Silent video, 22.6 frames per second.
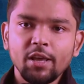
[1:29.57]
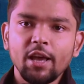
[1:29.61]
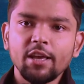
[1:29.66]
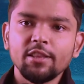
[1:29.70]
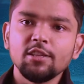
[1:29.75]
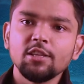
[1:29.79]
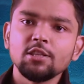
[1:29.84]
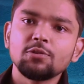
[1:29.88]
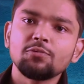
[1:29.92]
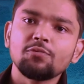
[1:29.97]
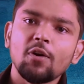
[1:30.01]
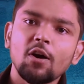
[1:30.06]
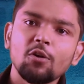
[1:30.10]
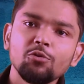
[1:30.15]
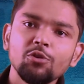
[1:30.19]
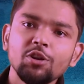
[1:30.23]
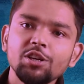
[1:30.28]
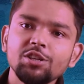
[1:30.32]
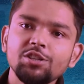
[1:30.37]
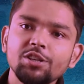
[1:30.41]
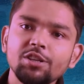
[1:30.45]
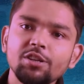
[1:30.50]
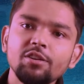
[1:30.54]
And this
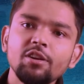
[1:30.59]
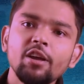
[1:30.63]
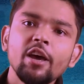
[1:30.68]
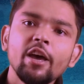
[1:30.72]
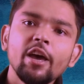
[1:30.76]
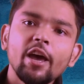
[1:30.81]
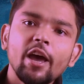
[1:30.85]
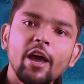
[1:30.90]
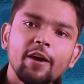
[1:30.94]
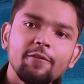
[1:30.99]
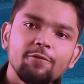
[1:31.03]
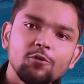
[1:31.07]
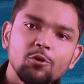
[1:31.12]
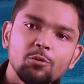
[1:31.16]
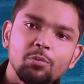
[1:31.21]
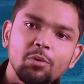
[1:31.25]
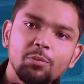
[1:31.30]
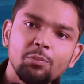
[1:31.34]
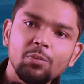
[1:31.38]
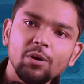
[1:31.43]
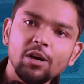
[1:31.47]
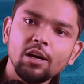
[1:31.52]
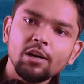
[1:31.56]
foundation have to
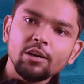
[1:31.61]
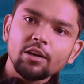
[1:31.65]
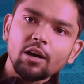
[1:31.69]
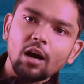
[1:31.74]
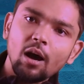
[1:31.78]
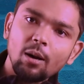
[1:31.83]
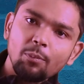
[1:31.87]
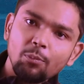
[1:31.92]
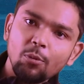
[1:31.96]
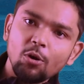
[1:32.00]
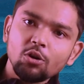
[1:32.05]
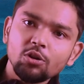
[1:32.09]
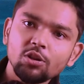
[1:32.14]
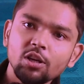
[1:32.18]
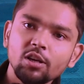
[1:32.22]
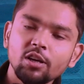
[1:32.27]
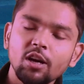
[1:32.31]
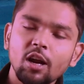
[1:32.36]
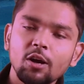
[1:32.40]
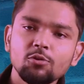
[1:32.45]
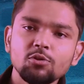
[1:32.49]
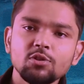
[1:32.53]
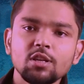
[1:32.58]
be built upon the
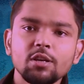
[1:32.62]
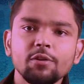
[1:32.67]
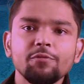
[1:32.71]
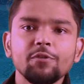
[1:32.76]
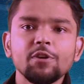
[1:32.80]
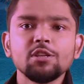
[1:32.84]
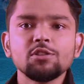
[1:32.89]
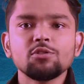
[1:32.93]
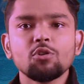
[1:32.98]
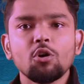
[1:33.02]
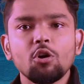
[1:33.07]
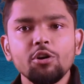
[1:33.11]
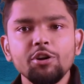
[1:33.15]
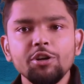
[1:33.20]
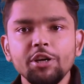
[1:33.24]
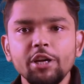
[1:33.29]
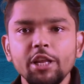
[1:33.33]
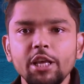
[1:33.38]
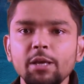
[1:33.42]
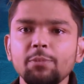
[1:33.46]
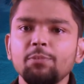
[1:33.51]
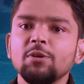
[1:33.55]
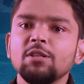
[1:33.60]
ground surface or
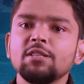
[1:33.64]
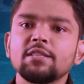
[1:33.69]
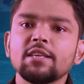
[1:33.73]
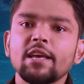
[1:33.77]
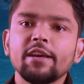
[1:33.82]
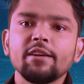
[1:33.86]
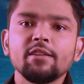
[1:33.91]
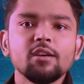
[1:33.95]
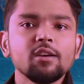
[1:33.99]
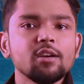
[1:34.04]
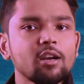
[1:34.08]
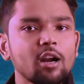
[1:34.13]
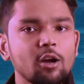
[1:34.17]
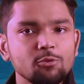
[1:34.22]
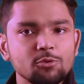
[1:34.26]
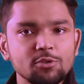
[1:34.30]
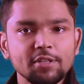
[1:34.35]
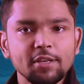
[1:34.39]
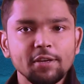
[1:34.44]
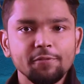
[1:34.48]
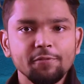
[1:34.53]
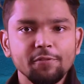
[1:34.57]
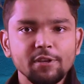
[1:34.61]
deep inside the
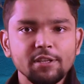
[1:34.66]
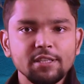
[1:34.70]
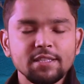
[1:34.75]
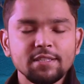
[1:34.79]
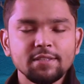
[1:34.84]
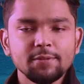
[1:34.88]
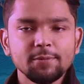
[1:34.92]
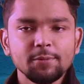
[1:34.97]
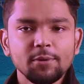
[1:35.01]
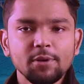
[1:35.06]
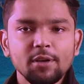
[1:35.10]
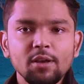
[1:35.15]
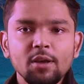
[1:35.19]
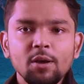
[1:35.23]
ground surface.